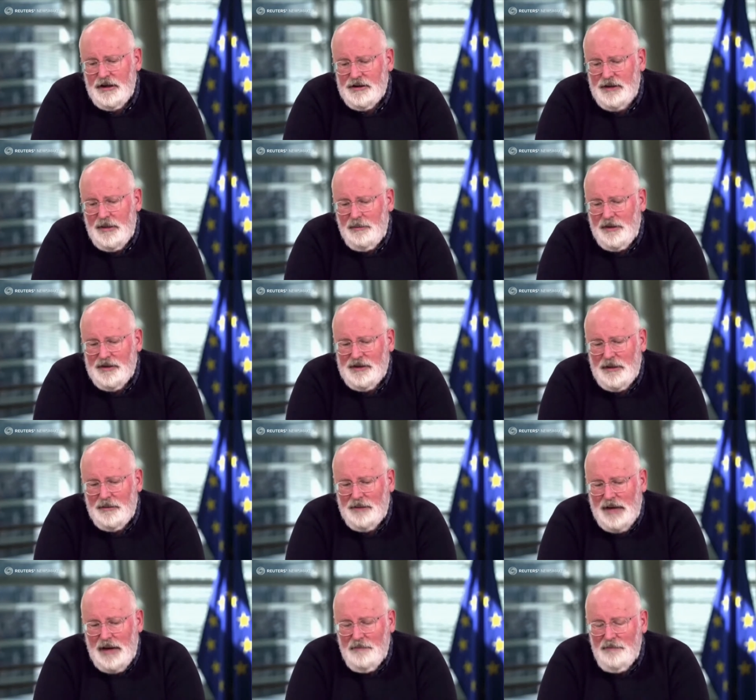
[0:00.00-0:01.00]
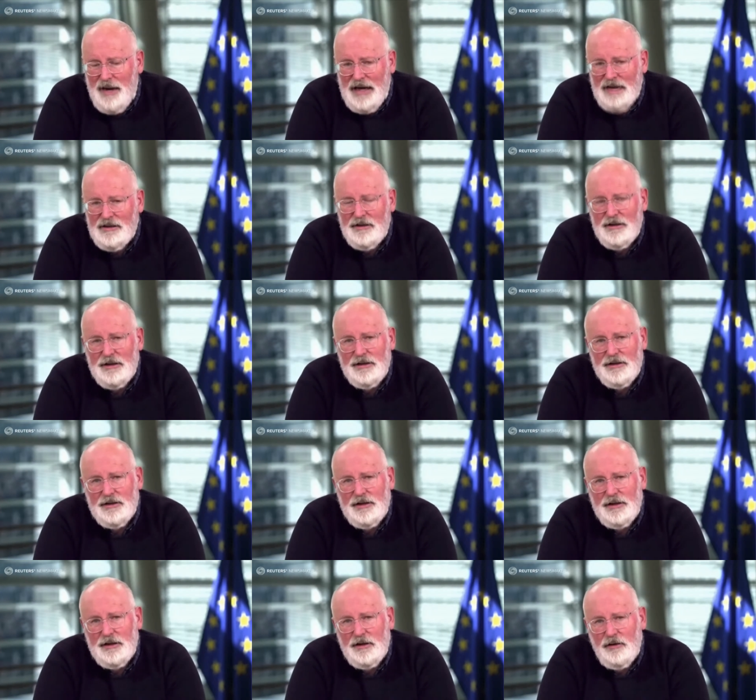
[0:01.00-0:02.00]
step by step came back to
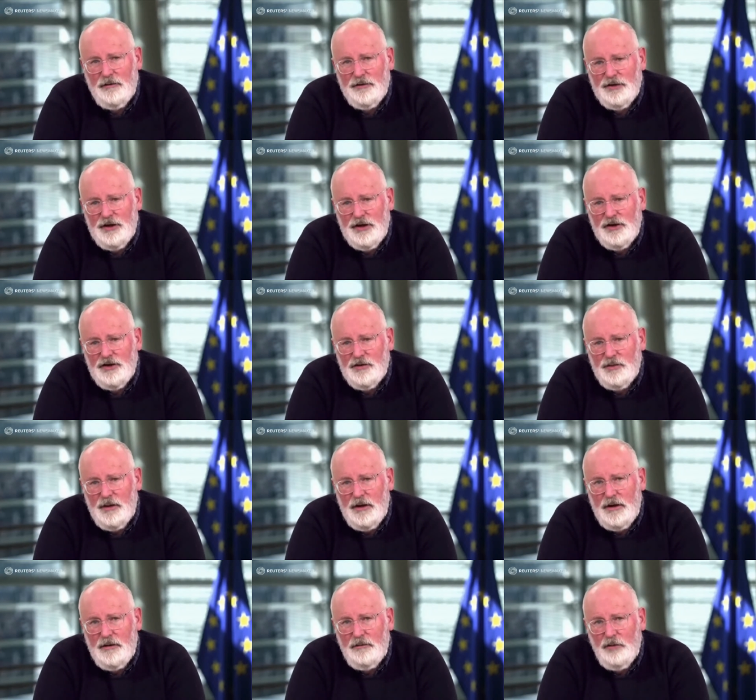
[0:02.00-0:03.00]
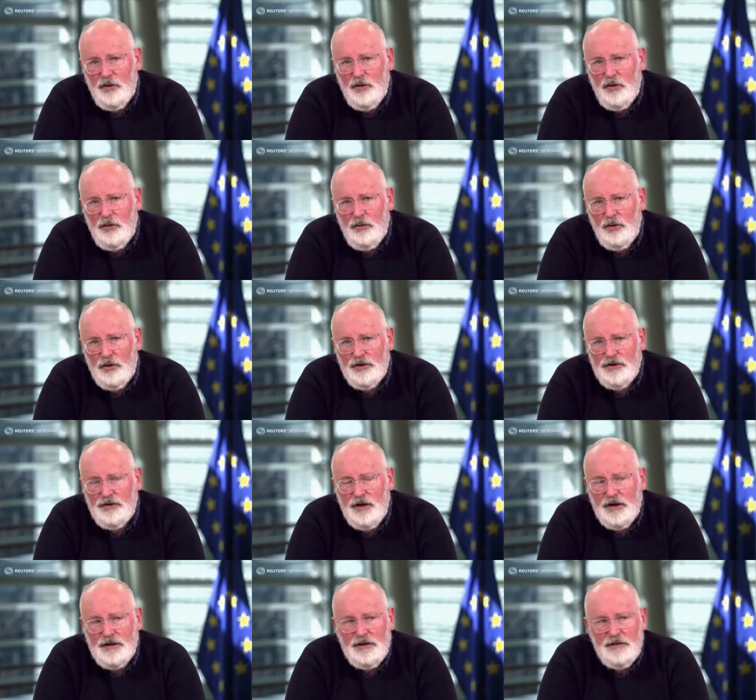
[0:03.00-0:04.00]
this, and the conversations were more
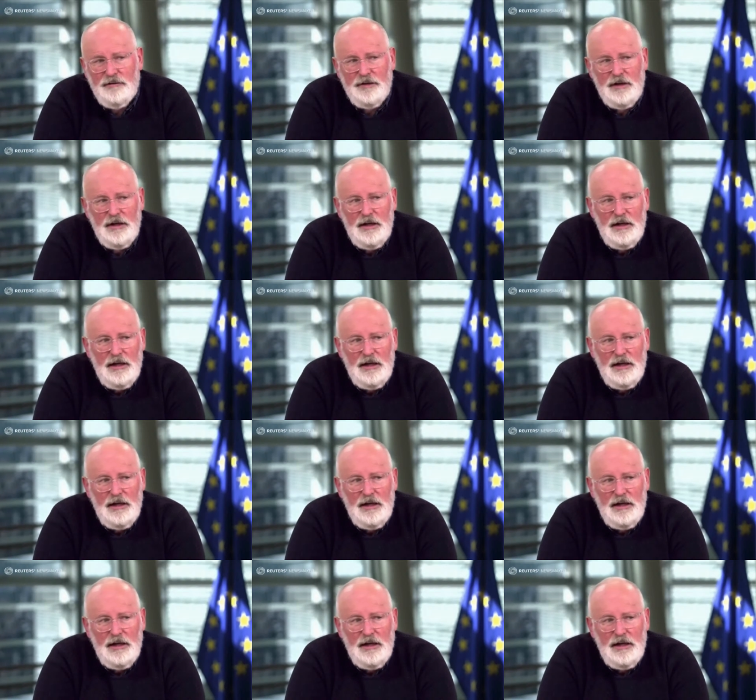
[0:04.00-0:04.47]
constructive.